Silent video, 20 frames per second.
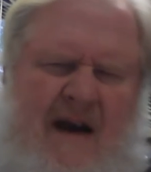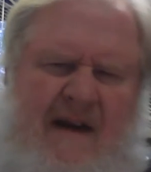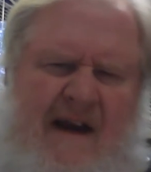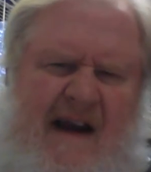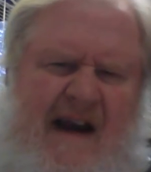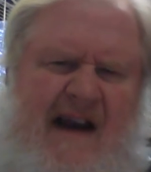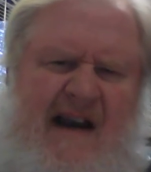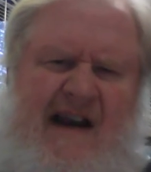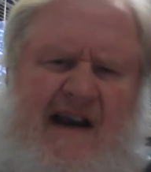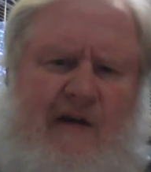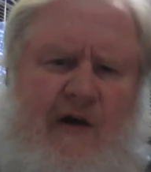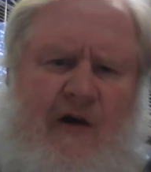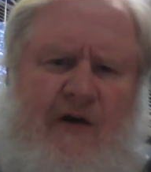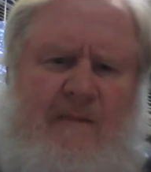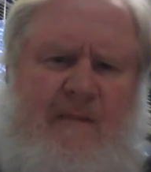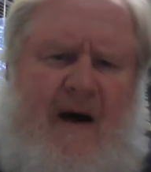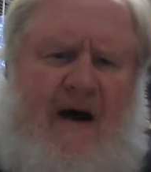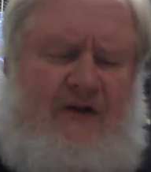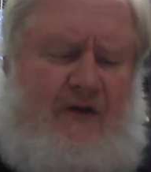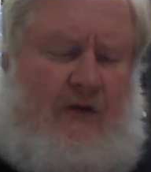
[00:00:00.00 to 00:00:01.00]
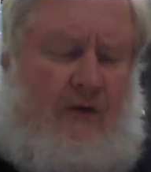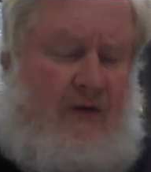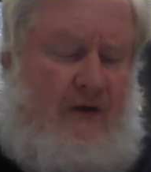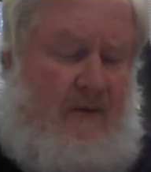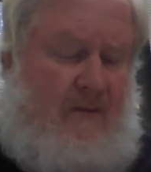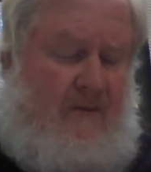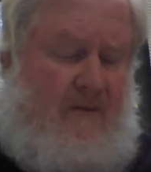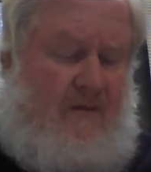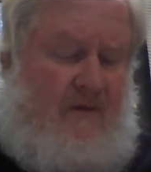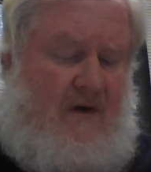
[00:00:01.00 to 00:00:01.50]
The Indian looked puzzled.
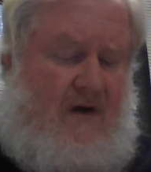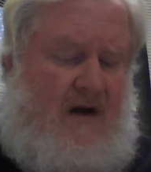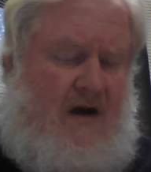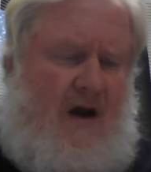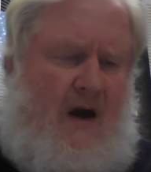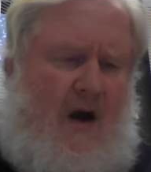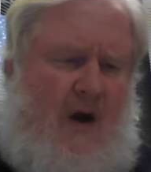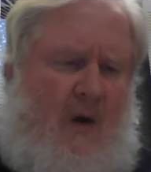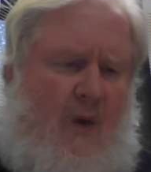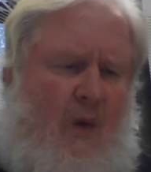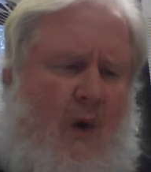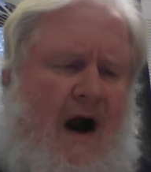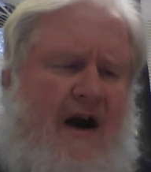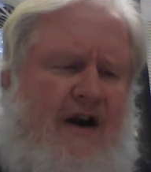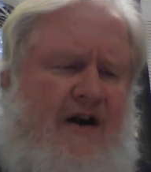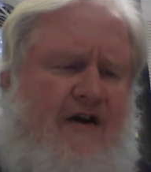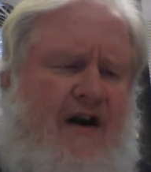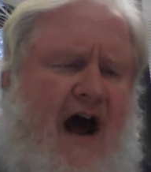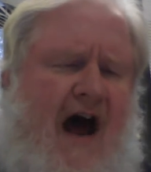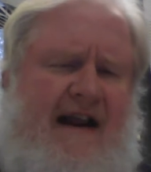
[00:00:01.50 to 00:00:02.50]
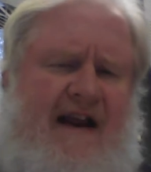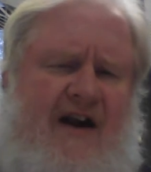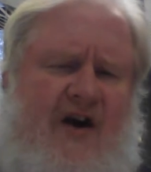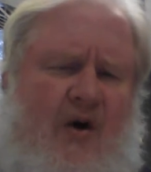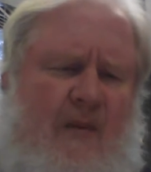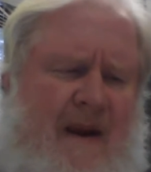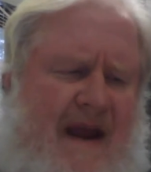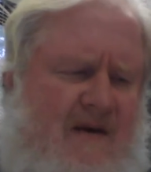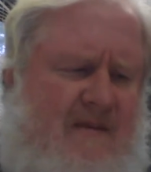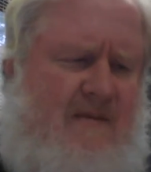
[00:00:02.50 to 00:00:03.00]
"Why do you not
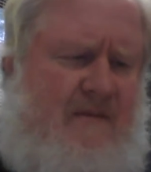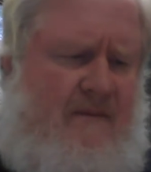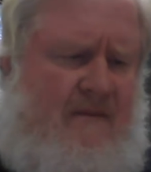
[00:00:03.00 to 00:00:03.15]
kill me?"